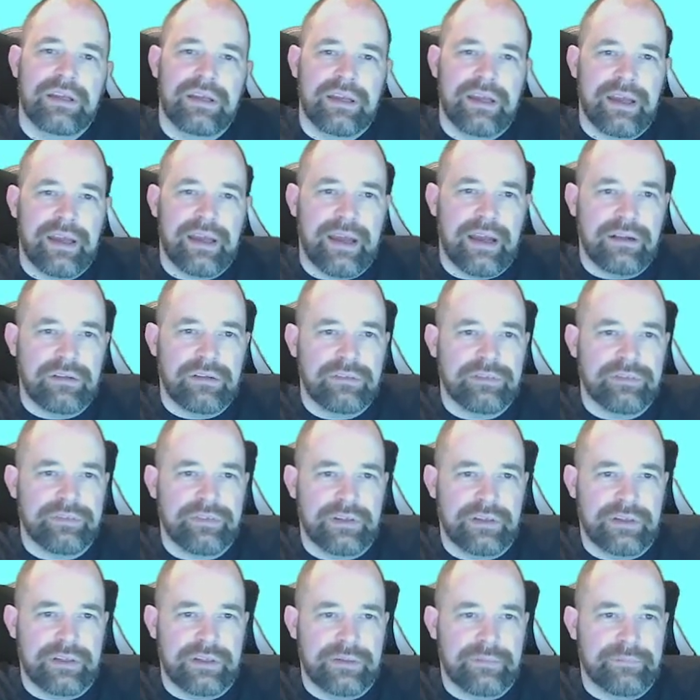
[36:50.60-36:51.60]

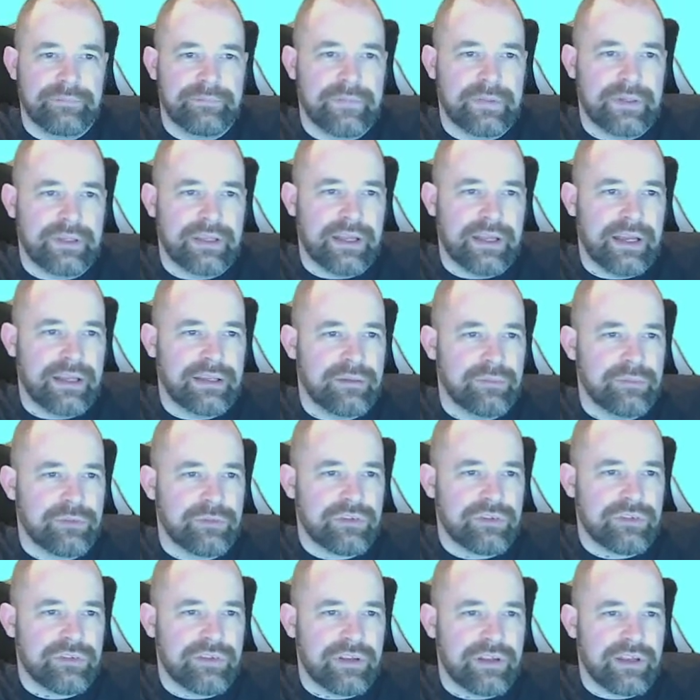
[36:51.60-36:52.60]
alpha? Again, I'm
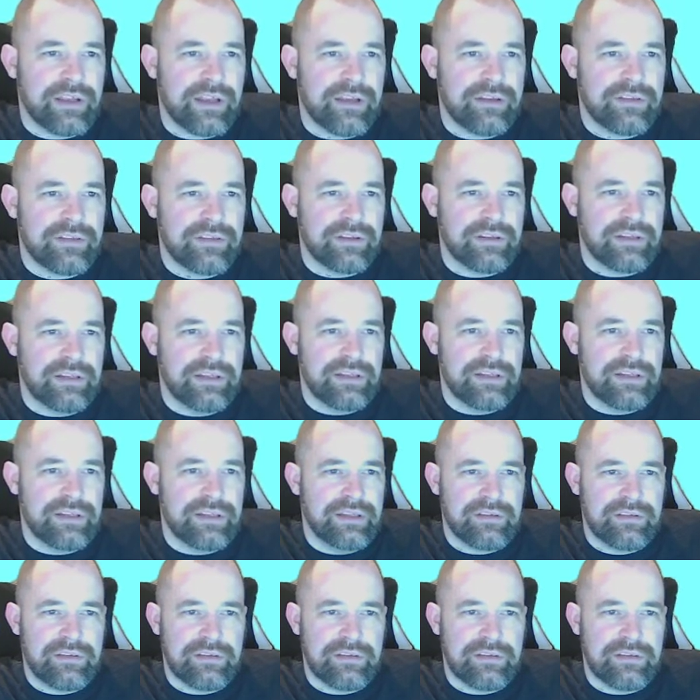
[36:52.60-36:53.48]
just in case I need it.